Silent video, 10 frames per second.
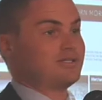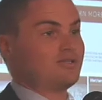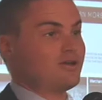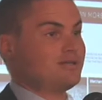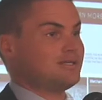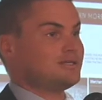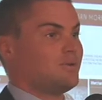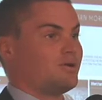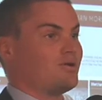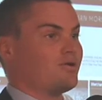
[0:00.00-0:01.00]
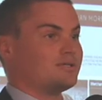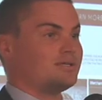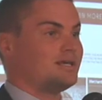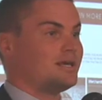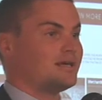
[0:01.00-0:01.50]
us thirty-six billion dollars a
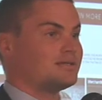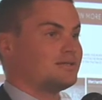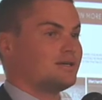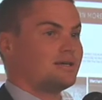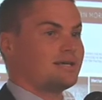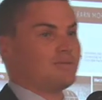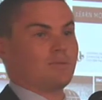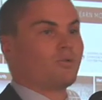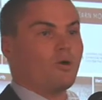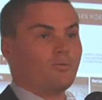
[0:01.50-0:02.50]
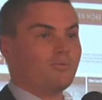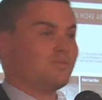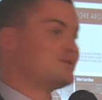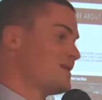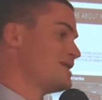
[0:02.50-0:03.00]
year to keep the problem, and
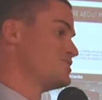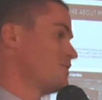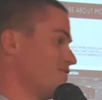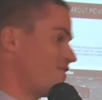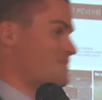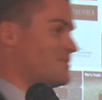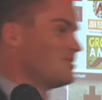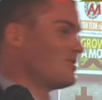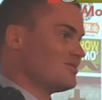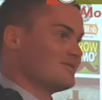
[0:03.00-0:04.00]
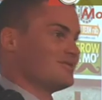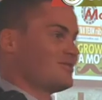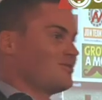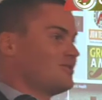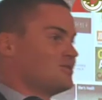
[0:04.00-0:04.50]
we spend twenty-five billion dollars
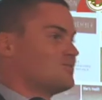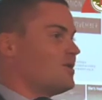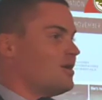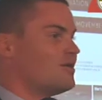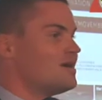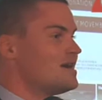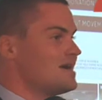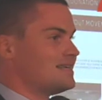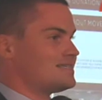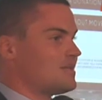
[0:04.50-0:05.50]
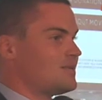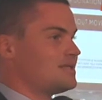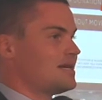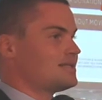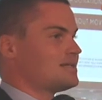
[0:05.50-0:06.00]
on it as well. It's something
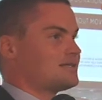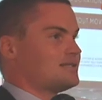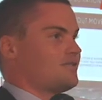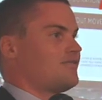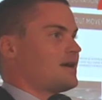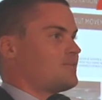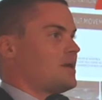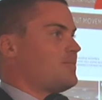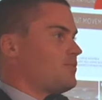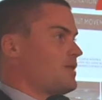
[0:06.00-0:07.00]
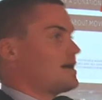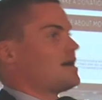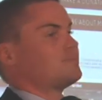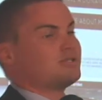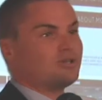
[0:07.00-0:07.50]
that doesn't affect people that
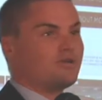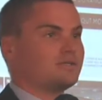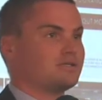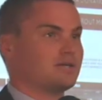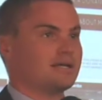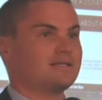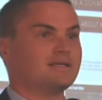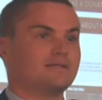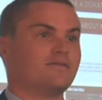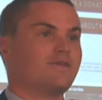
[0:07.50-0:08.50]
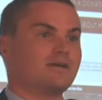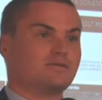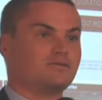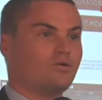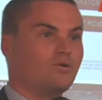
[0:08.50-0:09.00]
come to services like this. It affects
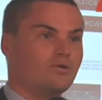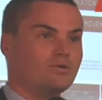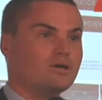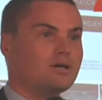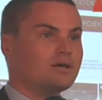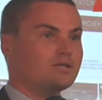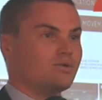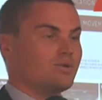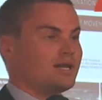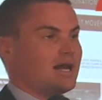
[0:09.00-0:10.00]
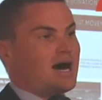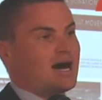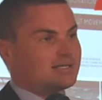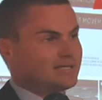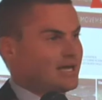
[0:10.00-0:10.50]
us all. So we need
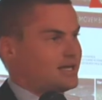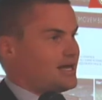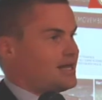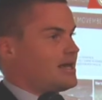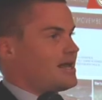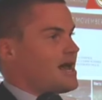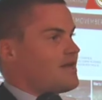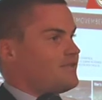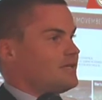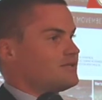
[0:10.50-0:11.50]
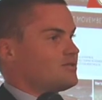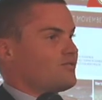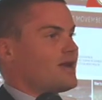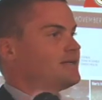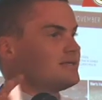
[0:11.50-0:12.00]
artists out there that have this
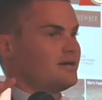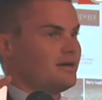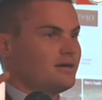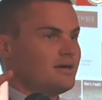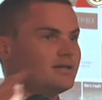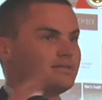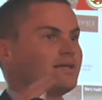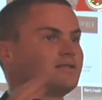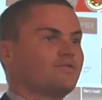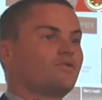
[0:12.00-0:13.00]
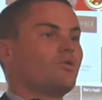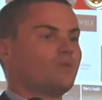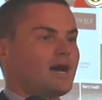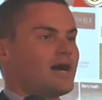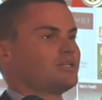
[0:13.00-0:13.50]
greater sense of call
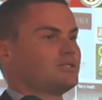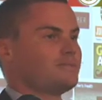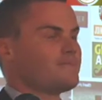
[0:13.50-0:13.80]
to action.